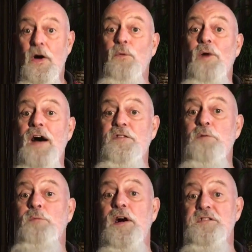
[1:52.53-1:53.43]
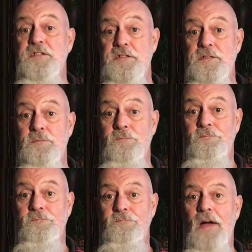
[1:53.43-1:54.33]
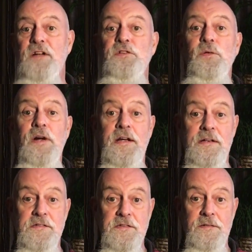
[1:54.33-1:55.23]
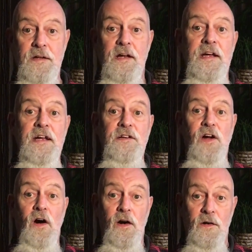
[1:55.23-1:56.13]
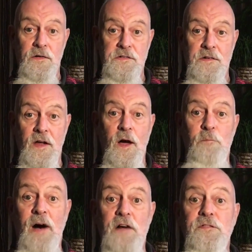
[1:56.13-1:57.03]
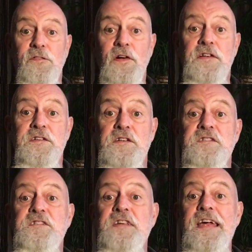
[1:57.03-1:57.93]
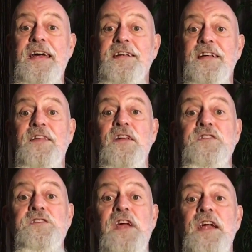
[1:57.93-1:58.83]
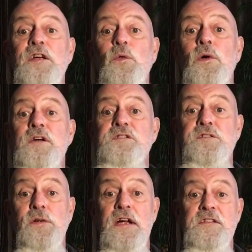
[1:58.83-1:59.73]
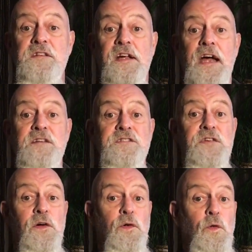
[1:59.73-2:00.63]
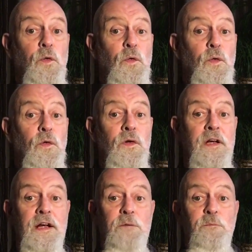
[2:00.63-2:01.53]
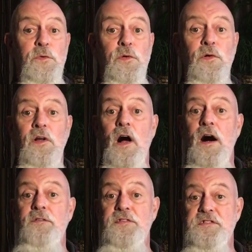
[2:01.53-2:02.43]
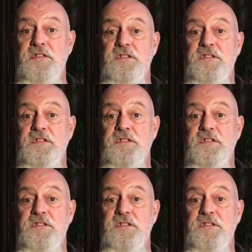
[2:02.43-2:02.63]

arrive on buses, on trains, in cars, by foot to stand in the January streets against the cool and brutal offices